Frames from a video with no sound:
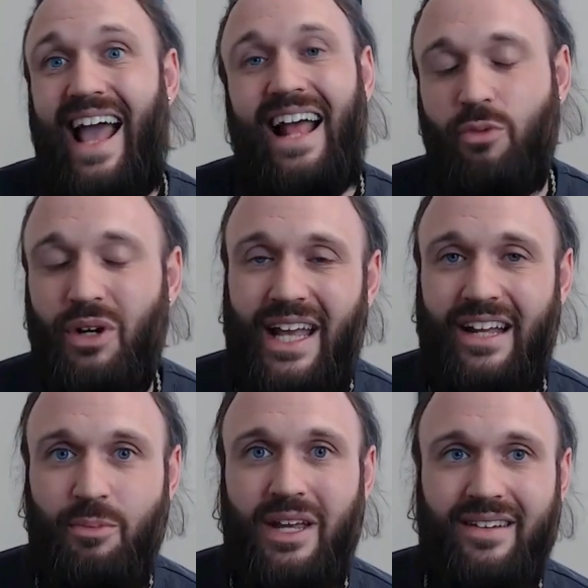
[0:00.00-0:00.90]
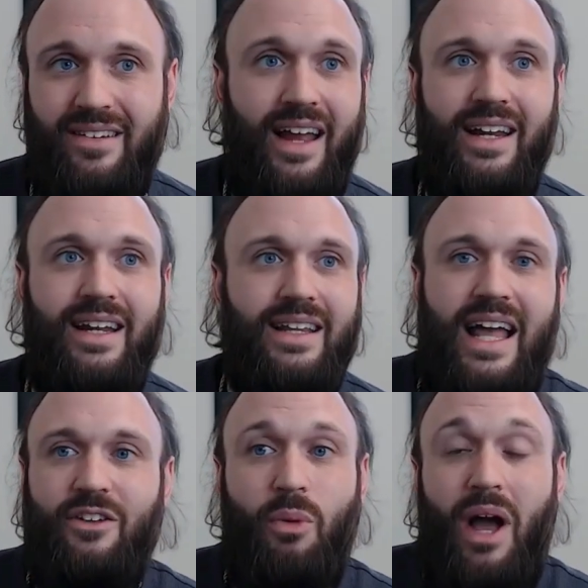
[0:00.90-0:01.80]
Like that's what gets me excited.
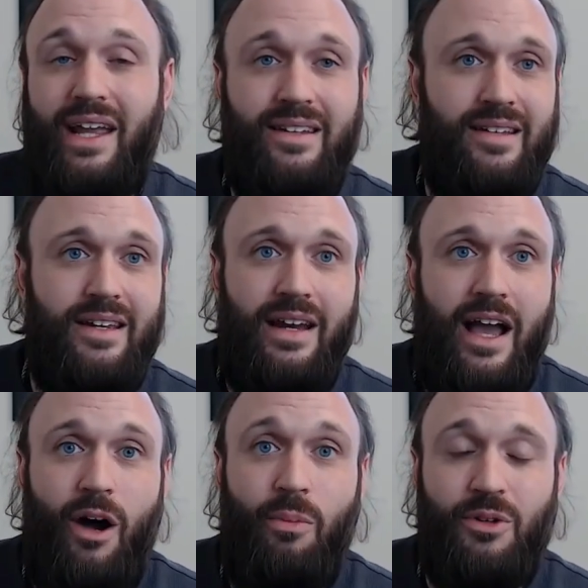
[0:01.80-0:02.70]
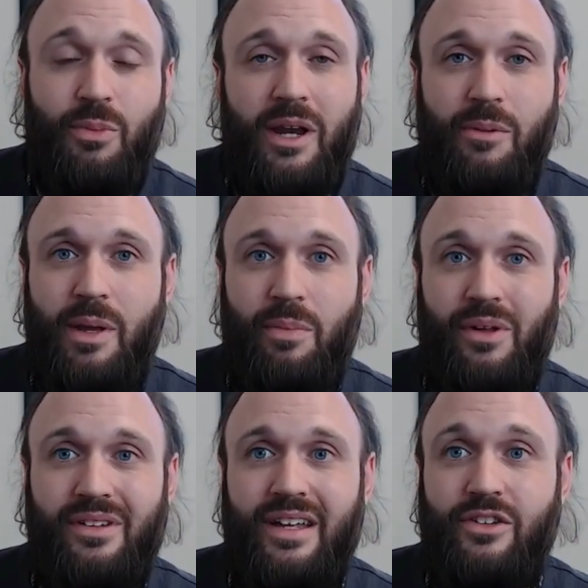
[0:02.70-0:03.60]
And that's why I continue to help as many
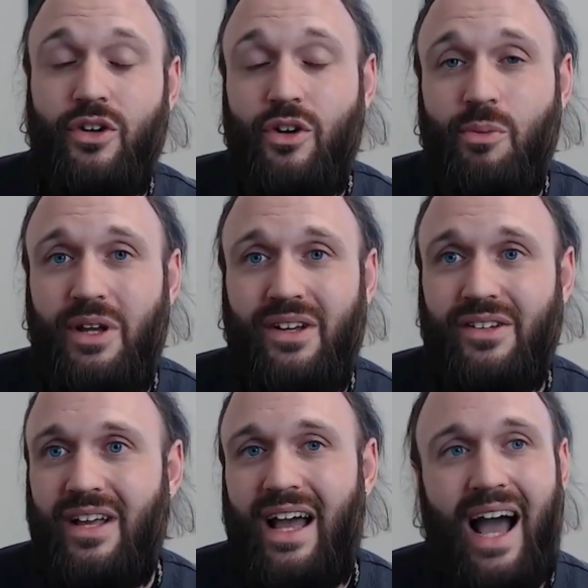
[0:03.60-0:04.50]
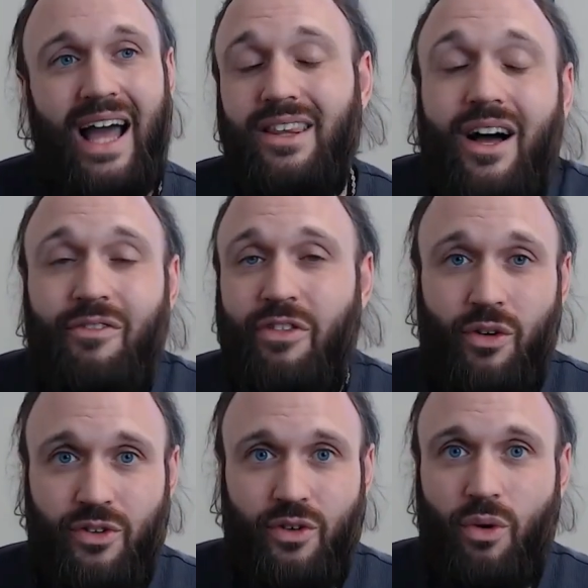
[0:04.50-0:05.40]
people as I do because I
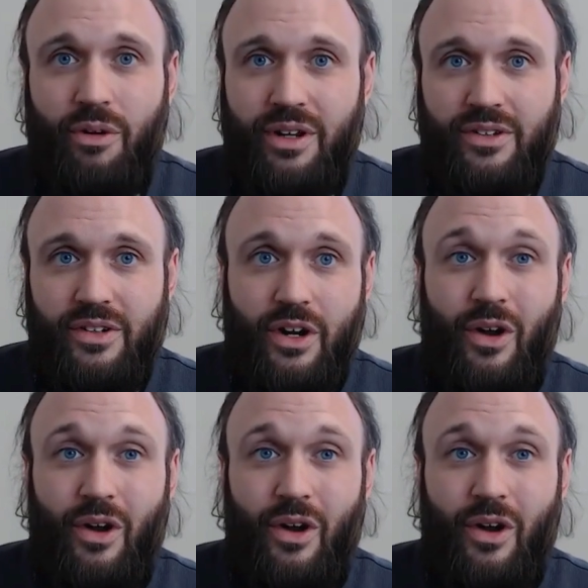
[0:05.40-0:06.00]
love those stories,